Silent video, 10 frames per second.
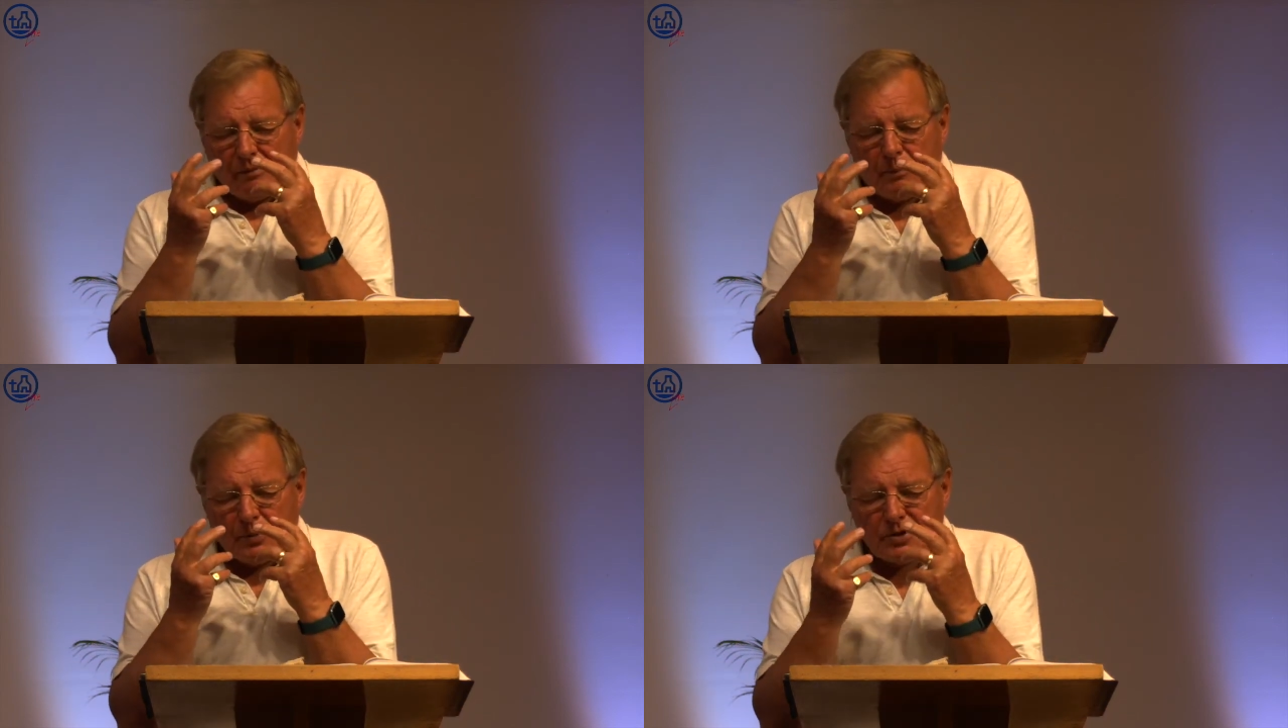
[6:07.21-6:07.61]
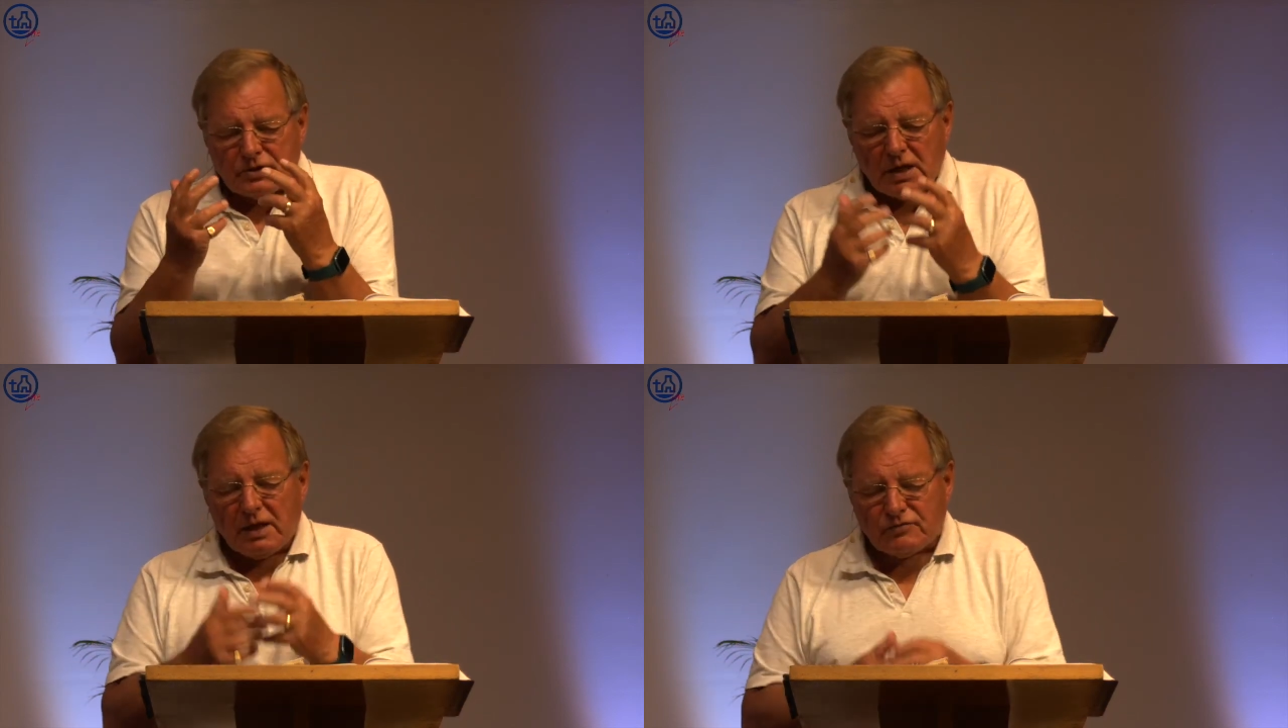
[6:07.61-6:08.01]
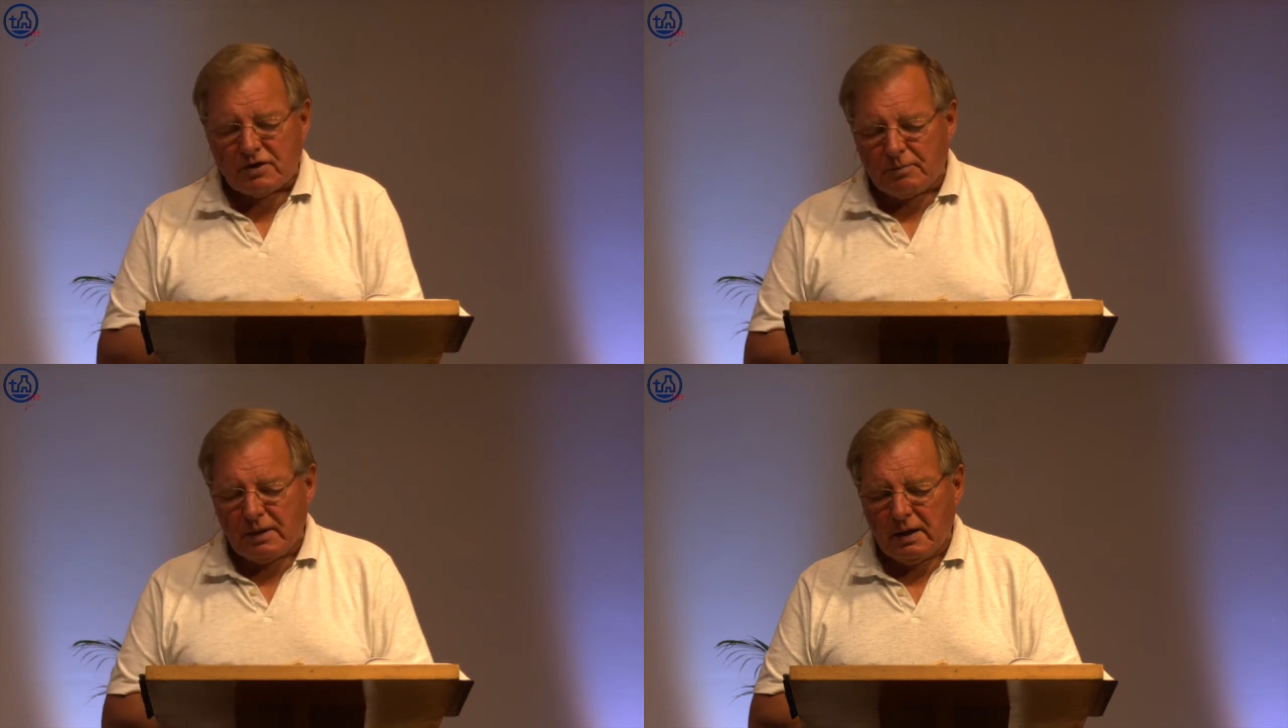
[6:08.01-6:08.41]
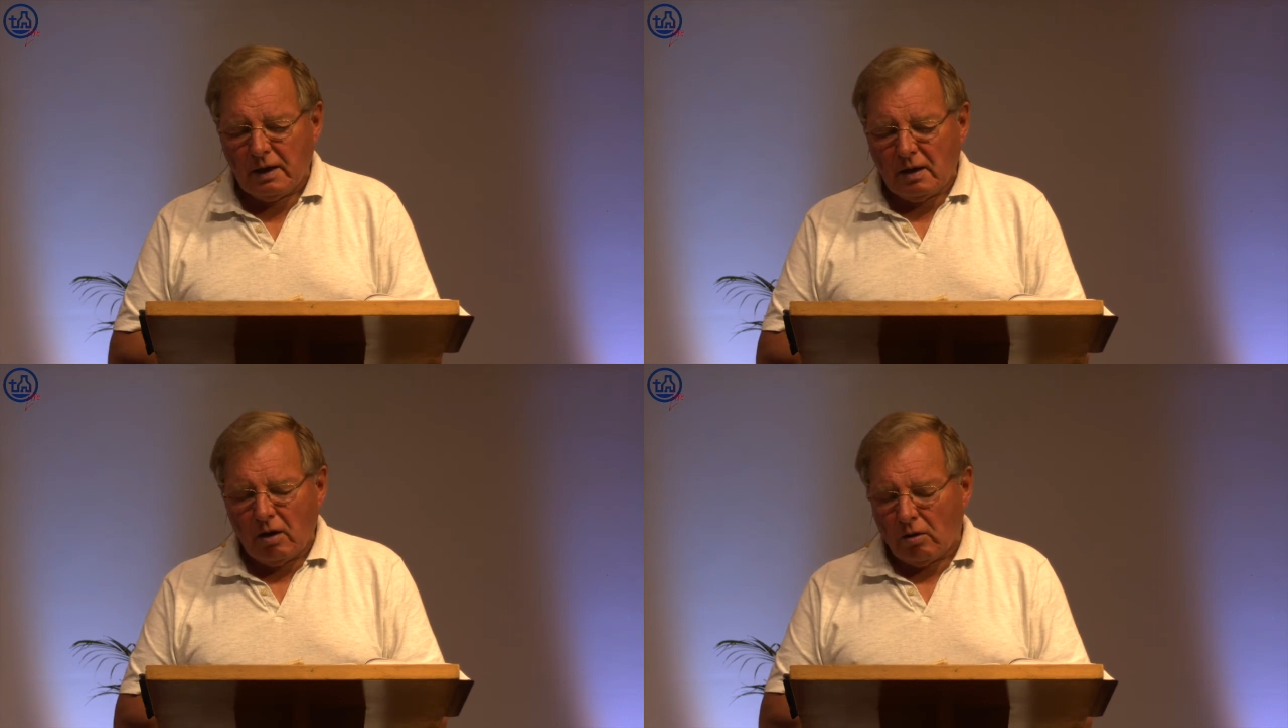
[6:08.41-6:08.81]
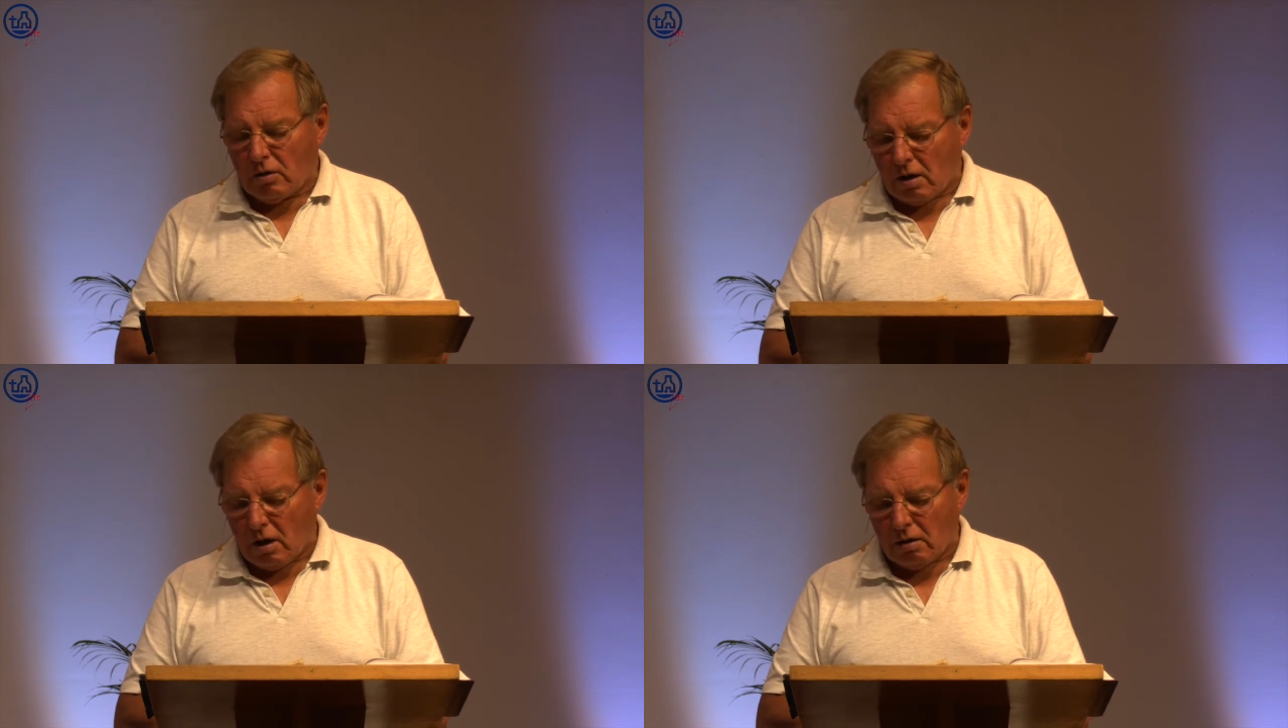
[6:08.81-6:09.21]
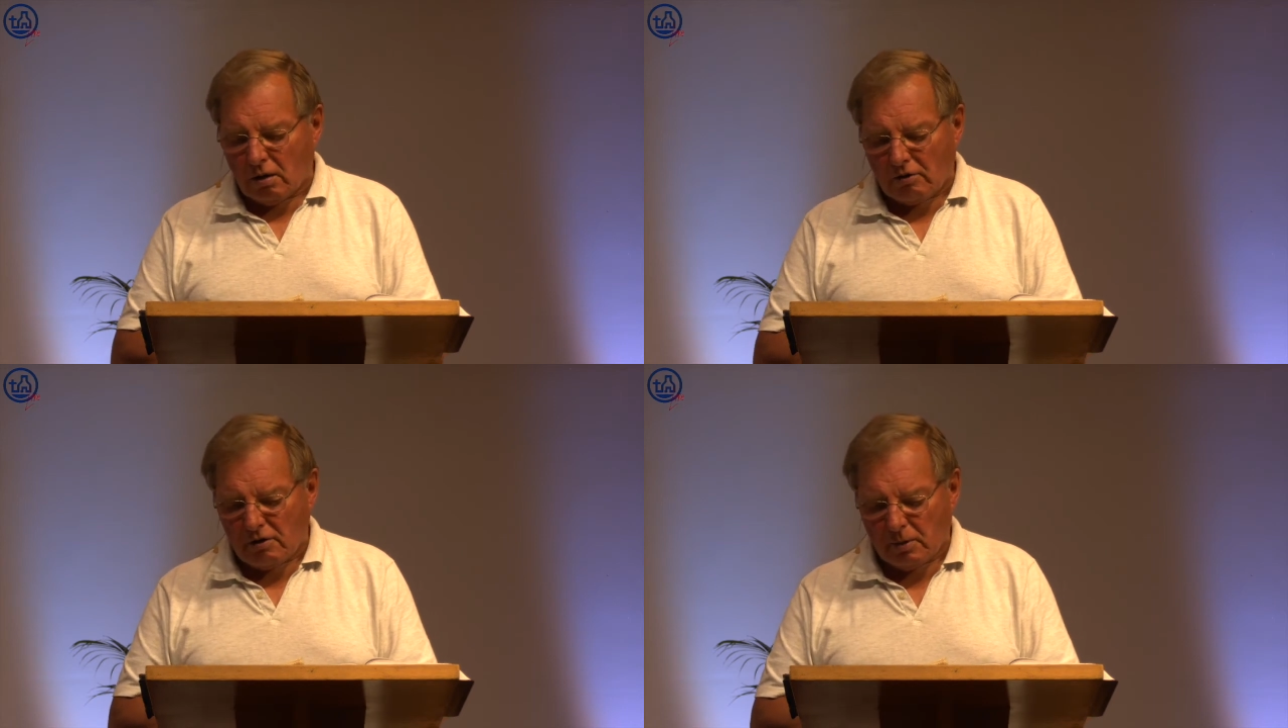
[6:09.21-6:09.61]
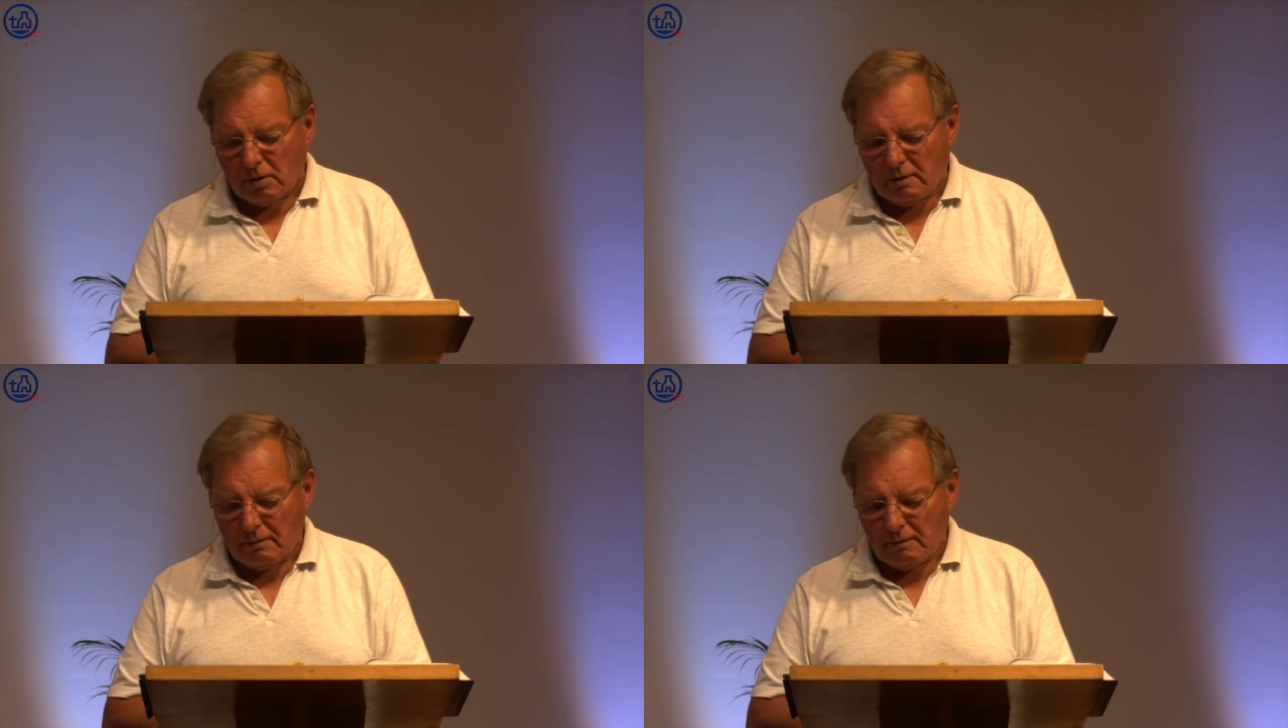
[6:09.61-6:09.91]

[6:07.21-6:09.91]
perceived to be unconquerable.